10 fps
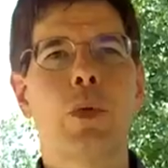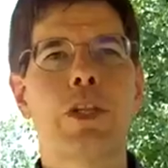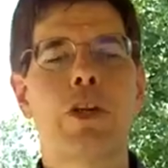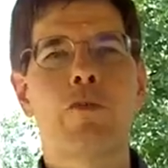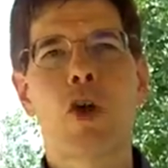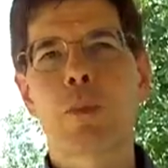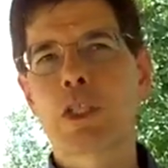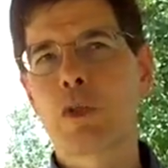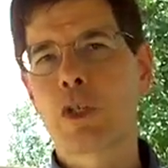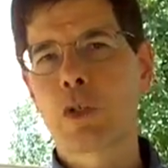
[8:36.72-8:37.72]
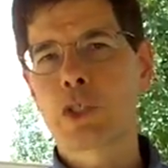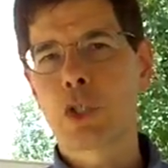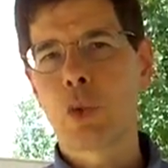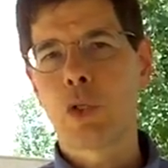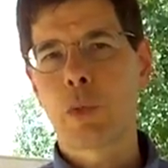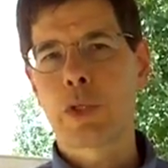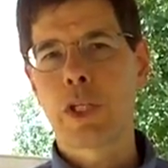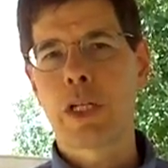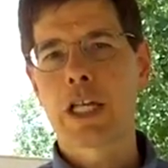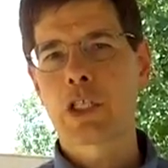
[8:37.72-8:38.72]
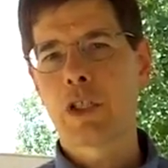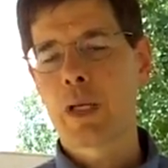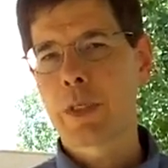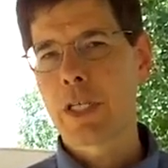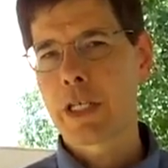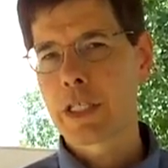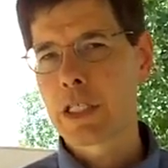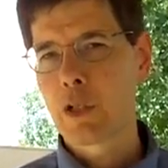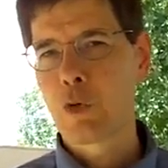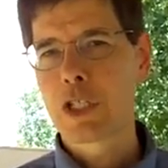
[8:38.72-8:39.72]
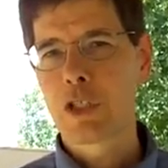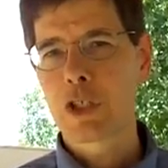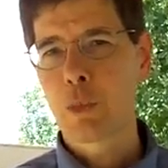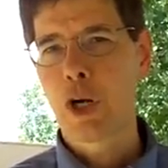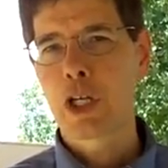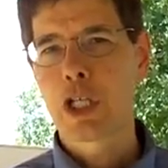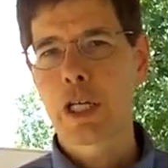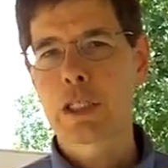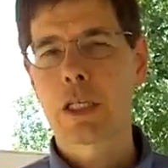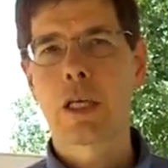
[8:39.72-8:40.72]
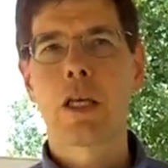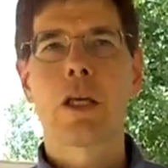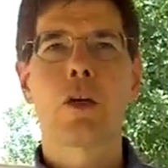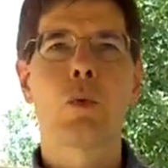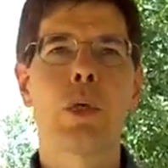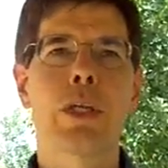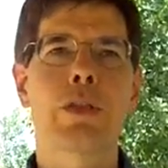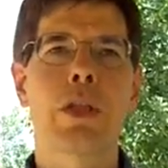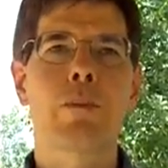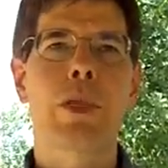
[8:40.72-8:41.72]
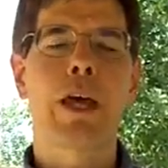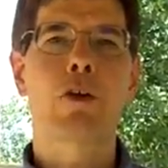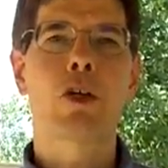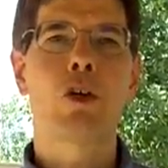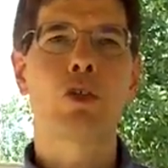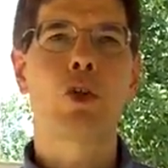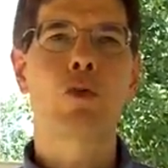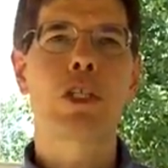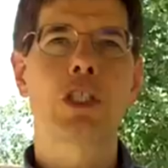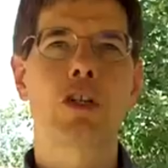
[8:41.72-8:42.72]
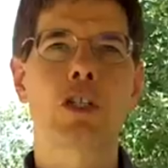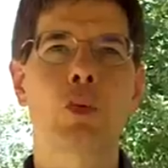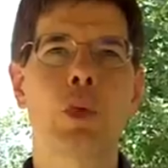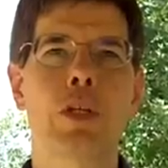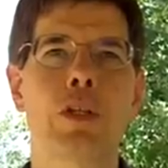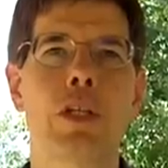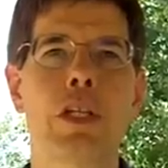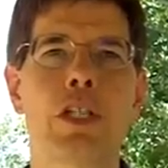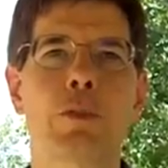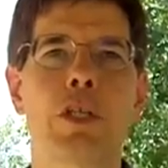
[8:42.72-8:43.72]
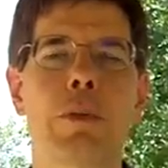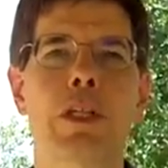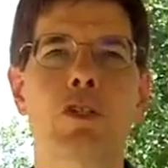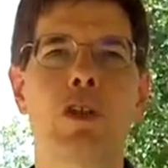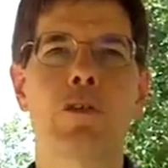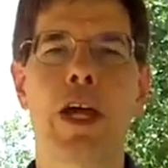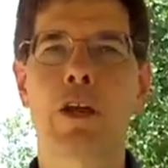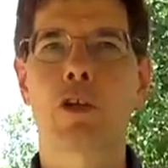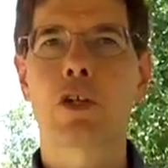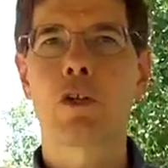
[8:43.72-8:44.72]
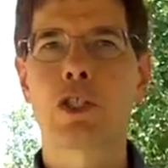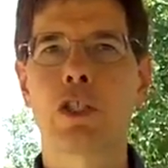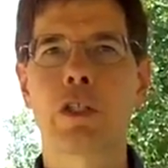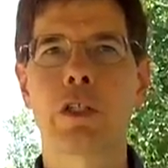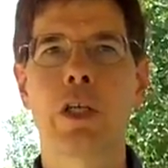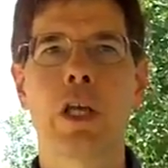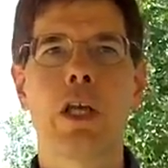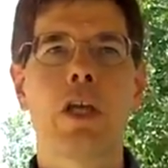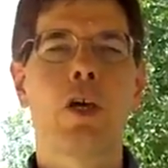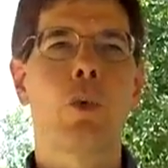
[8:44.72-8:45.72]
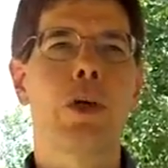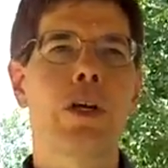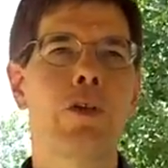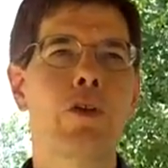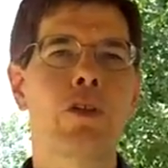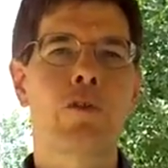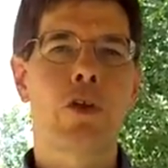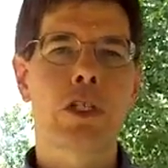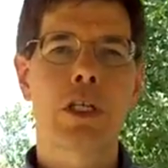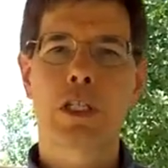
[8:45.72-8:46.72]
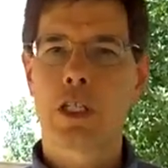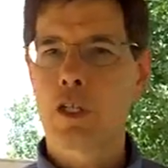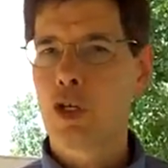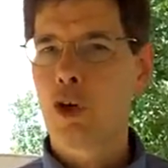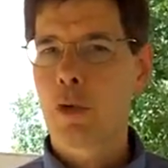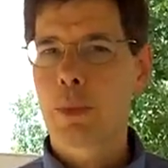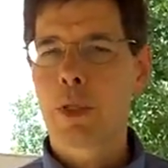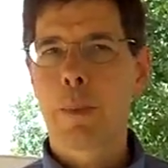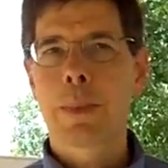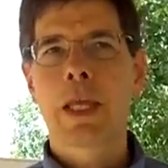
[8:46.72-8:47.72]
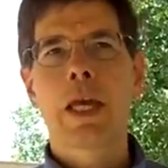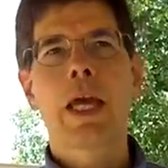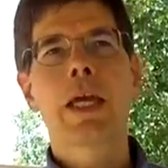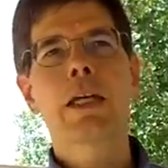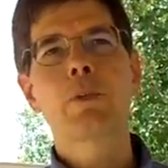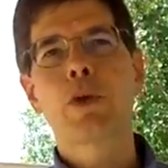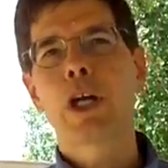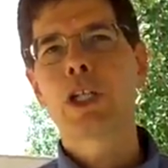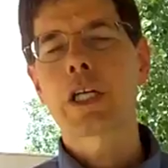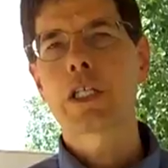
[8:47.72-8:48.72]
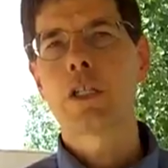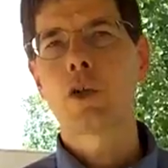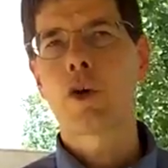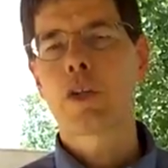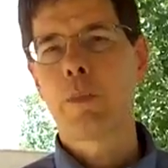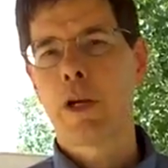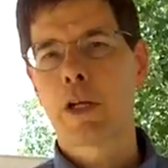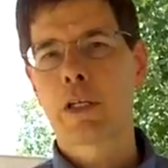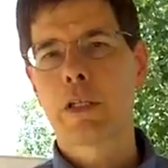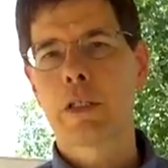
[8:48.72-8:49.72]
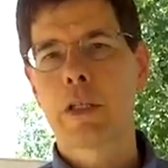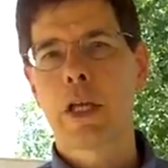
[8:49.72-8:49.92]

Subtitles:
with their pharmaceutical school, with the National Hepatitis C Research Project, with agricultural research with the Egyptian Ministry of Agriculture, with other universities in Europe, and projects in North America